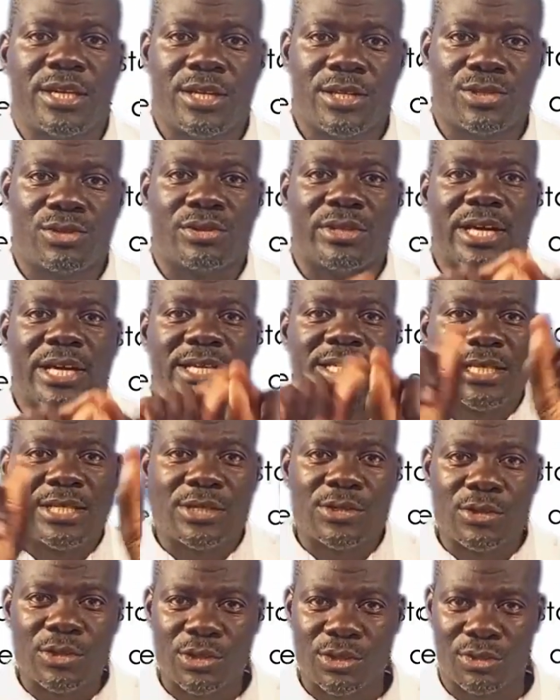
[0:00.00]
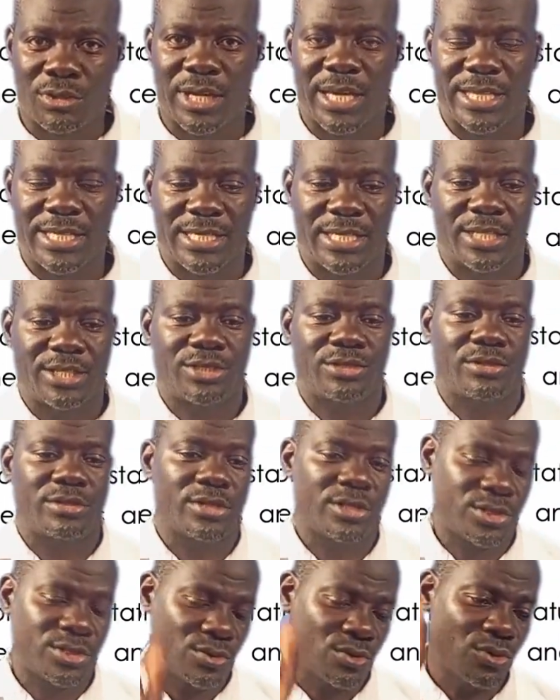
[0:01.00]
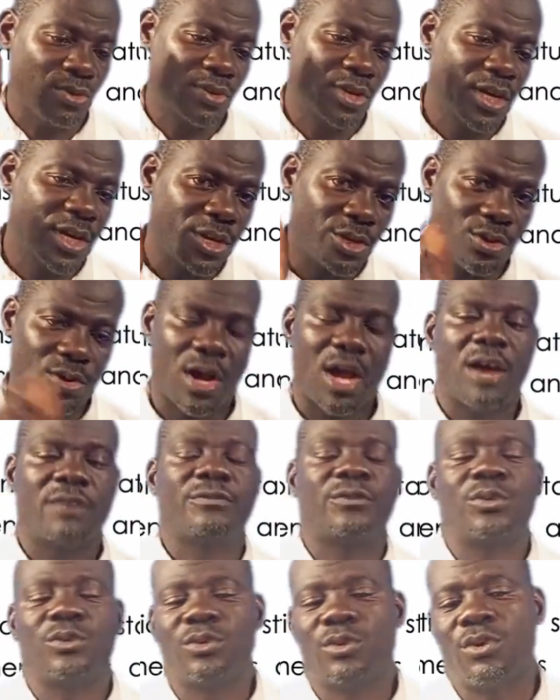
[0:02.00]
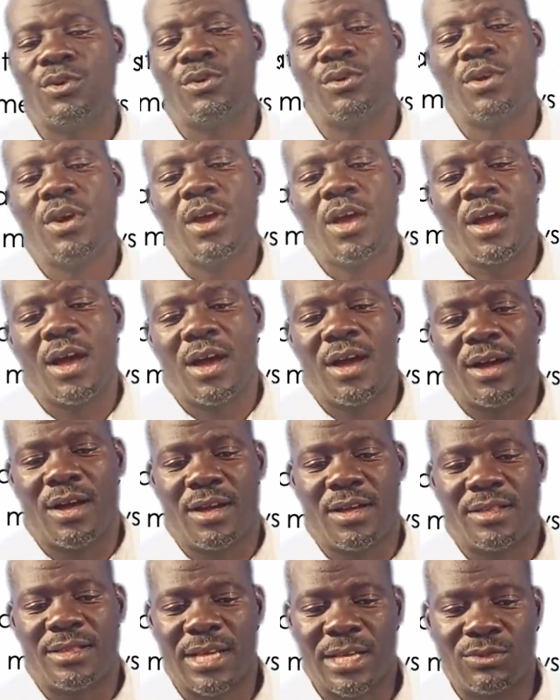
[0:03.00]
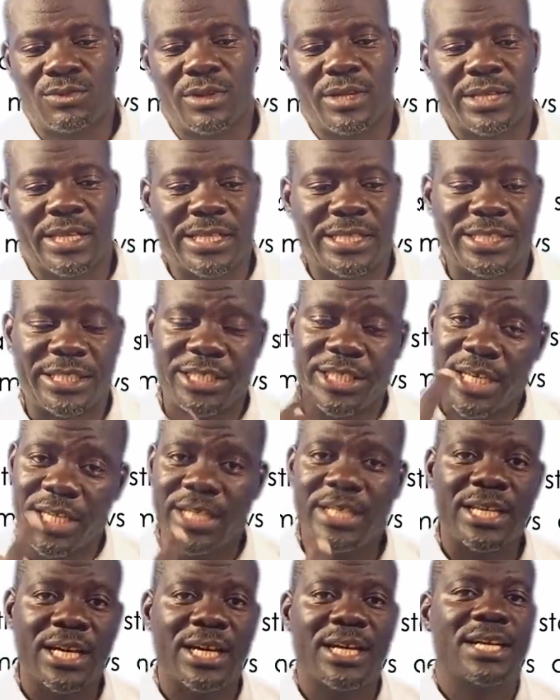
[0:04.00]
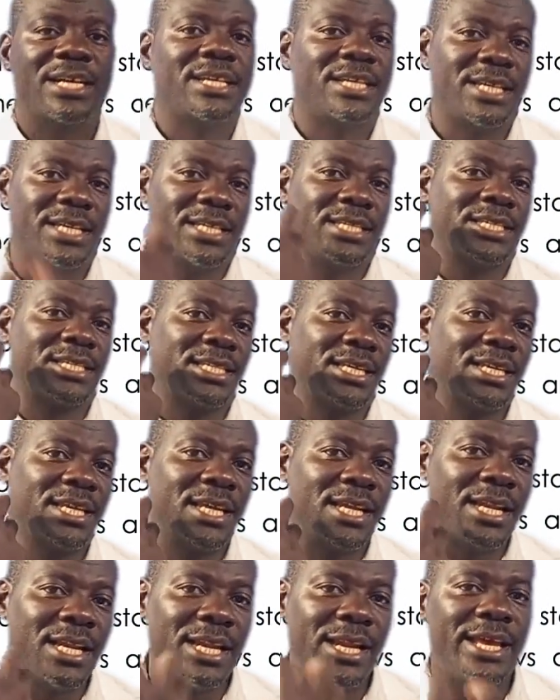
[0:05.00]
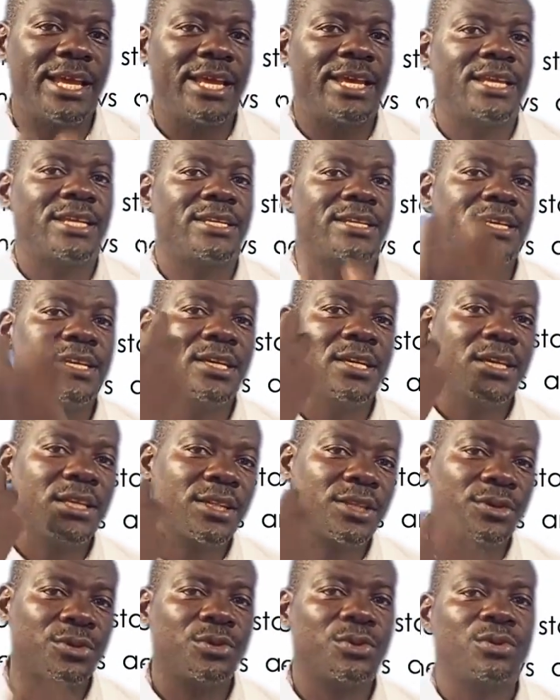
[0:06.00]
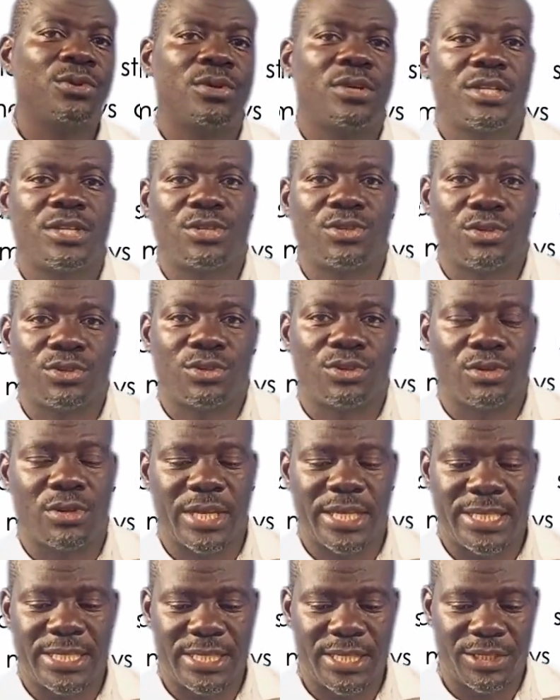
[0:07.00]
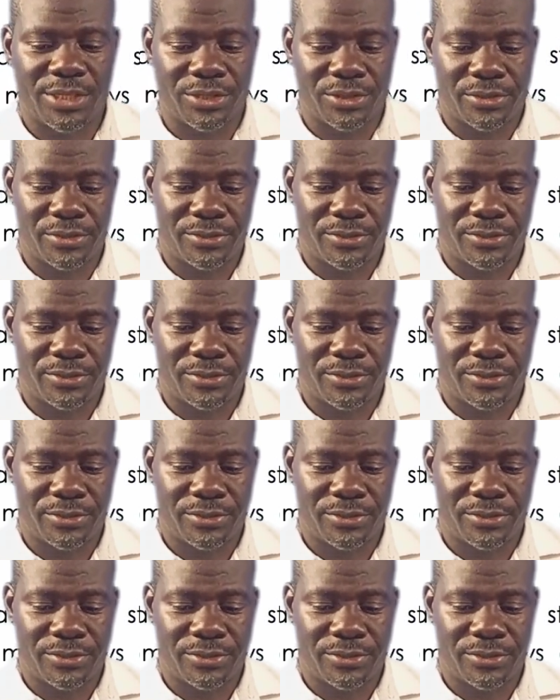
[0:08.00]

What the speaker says: So that is socialization. So you have to know that one, that gender is learned through socialization.